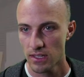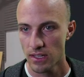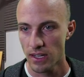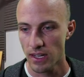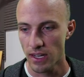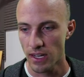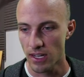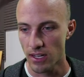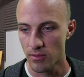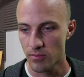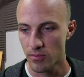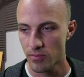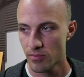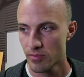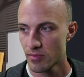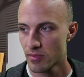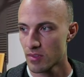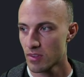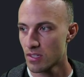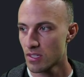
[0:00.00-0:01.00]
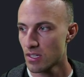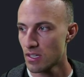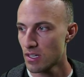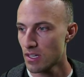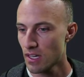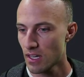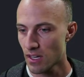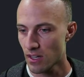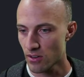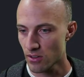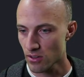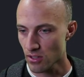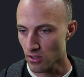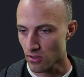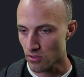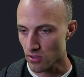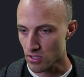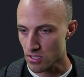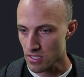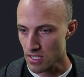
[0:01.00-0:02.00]
um, and look
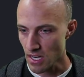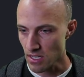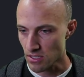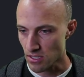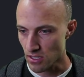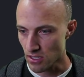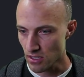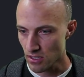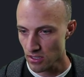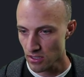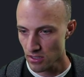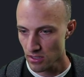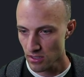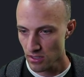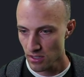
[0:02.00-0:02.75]
for Centered,